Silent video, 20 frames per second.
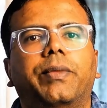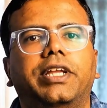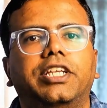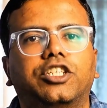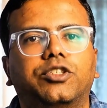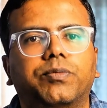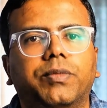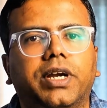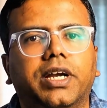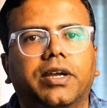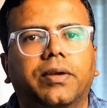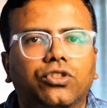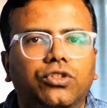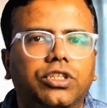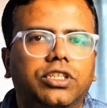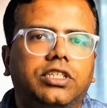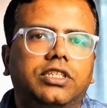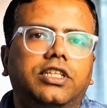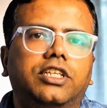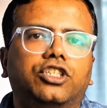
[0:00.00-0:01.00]
benchmark. So
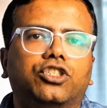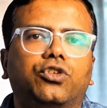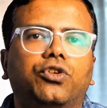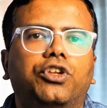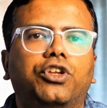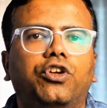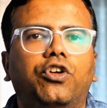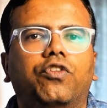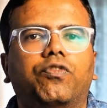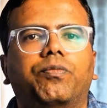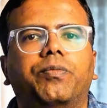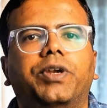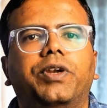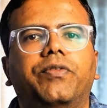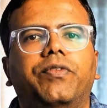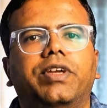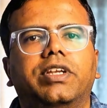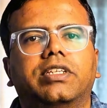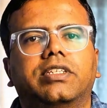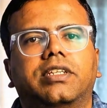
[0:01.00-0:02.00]
this is a story of
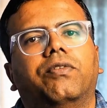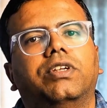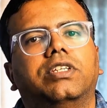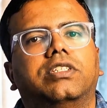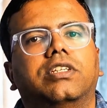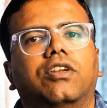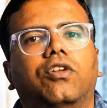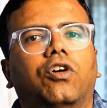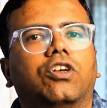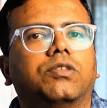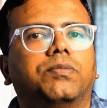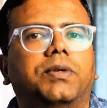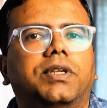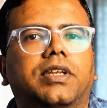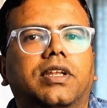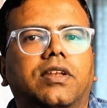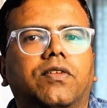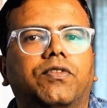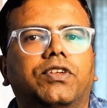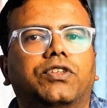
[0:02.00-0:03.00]
Midwest Regional
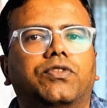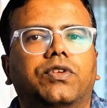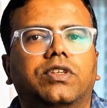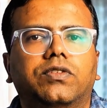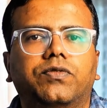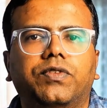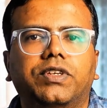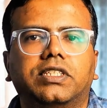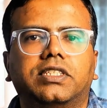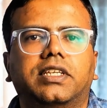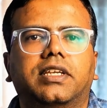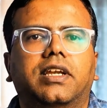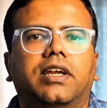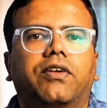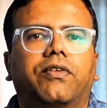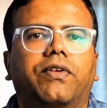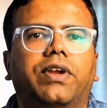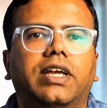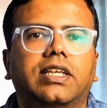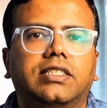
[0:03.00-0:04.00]
Hospital, which was facing a
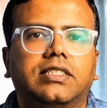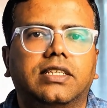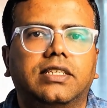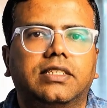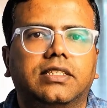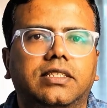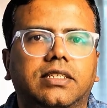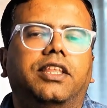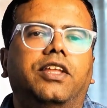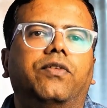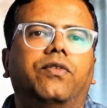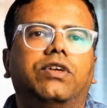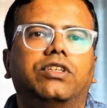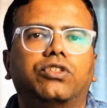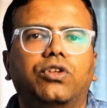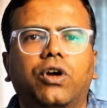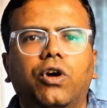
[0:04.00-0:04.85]
crisis. There was